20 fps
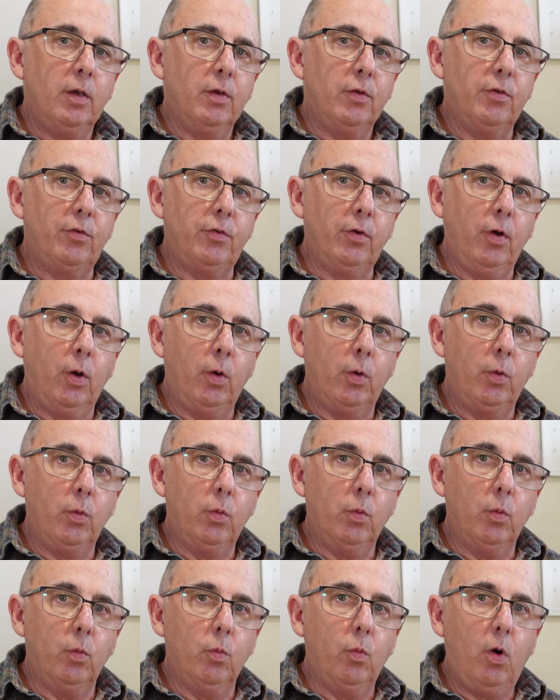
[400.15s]

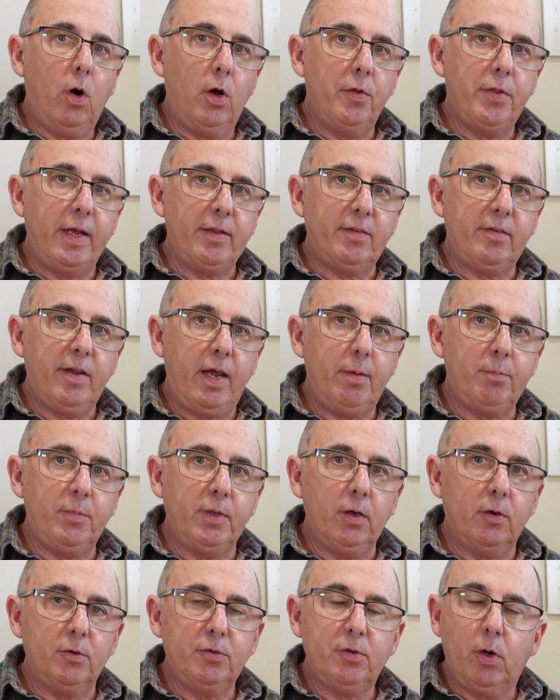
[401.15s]
So while that's
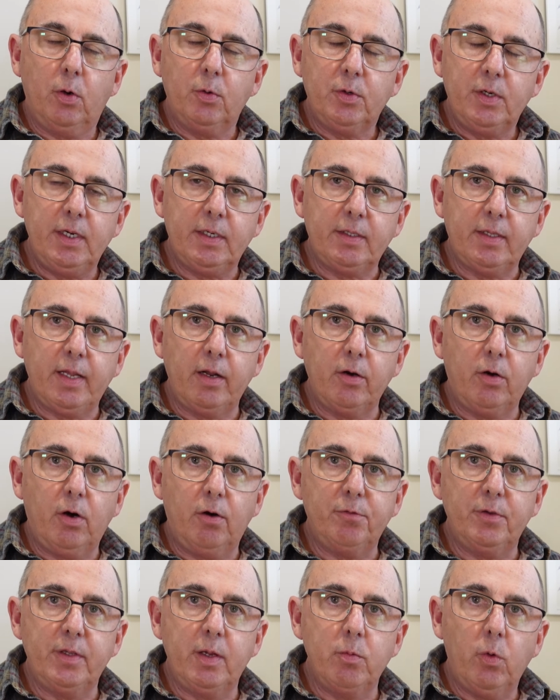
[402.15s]
happening, I'll kick that
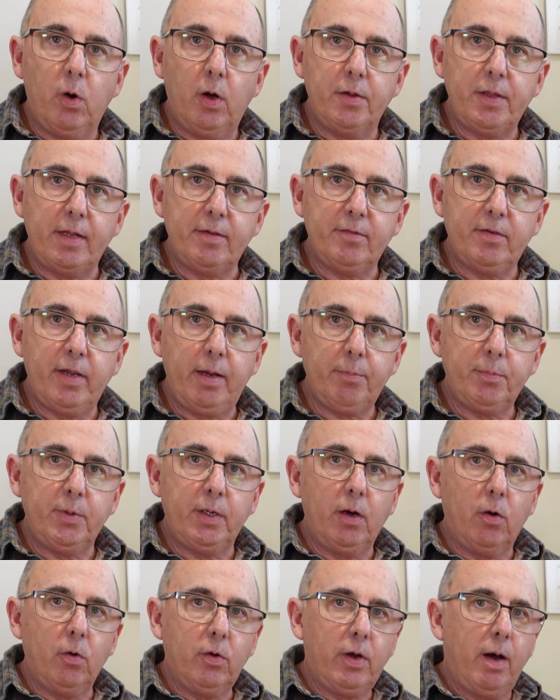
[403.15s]
off, and then while that's
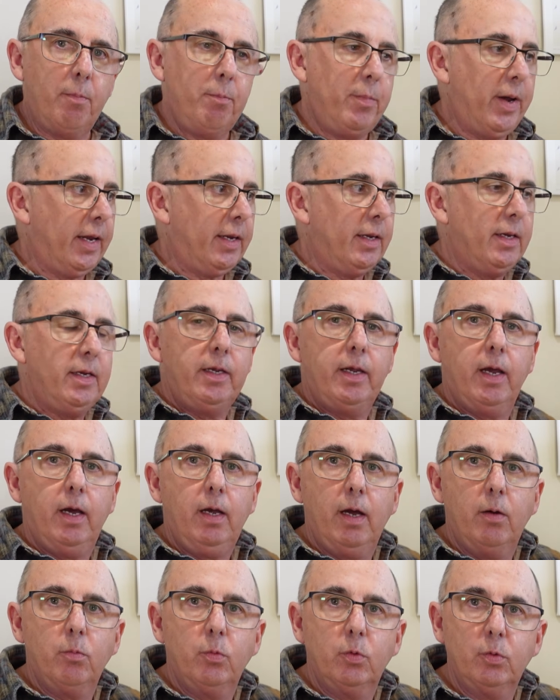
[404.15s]
happening, I'll come back here
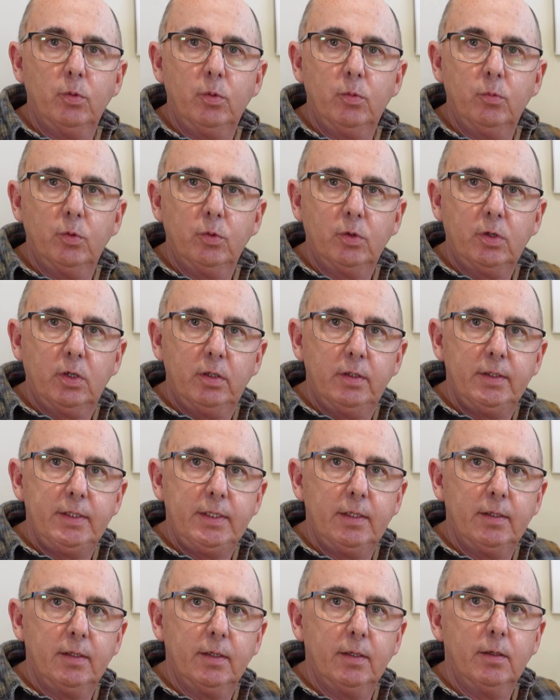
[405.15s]
and we'll
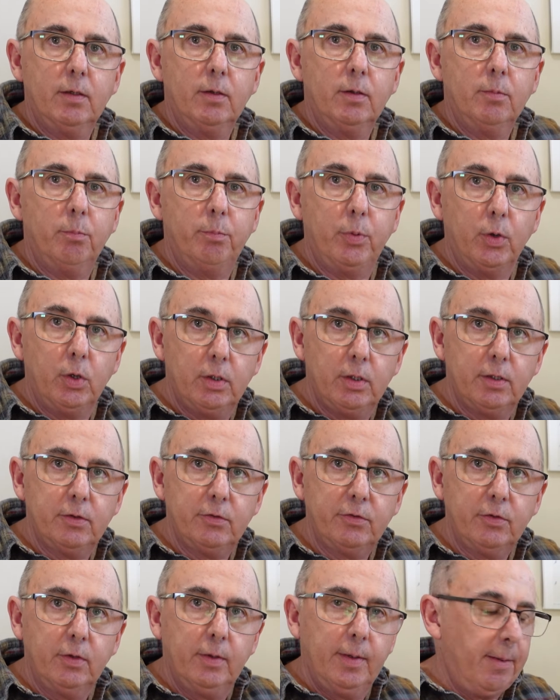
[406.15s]
clean the
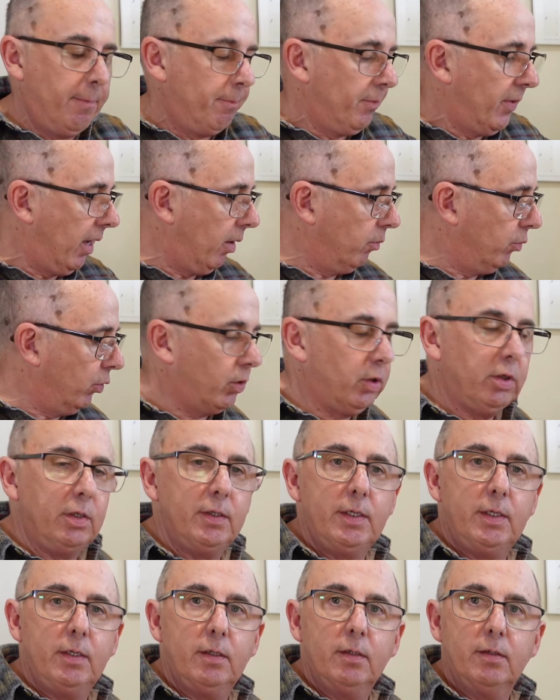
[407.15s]
burrs and we'll
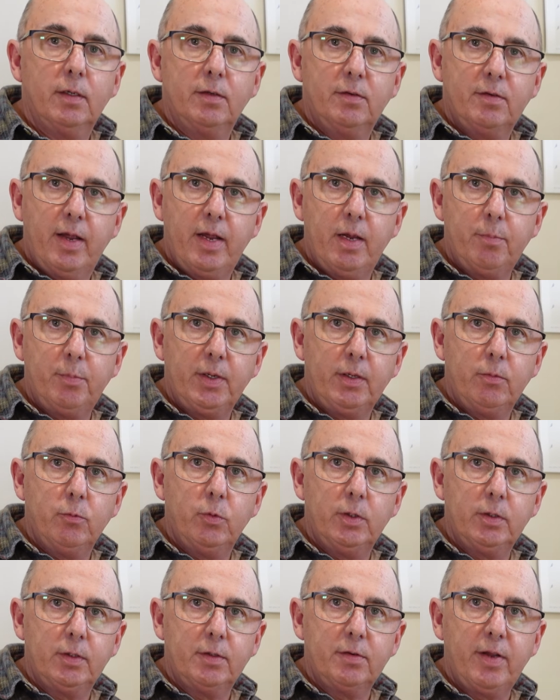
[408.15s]
clean the tamping
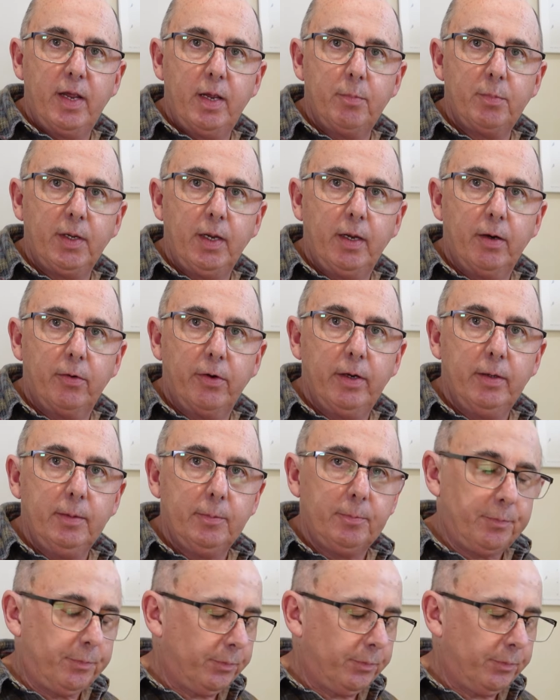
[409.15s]
wheel and tamping area.